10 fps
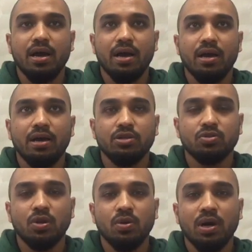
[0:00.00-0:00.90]
Uh,
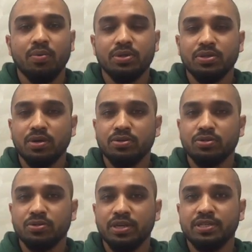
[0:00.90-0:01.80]
so I went to the
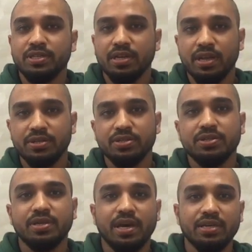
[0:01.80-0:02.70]
consultation in
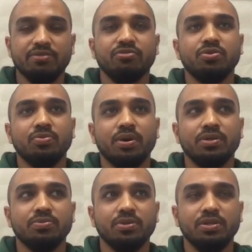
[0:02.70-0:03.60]
London, had a few
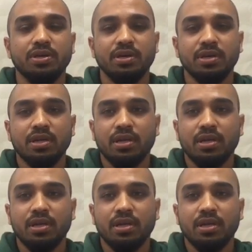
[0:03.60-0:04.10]
words with the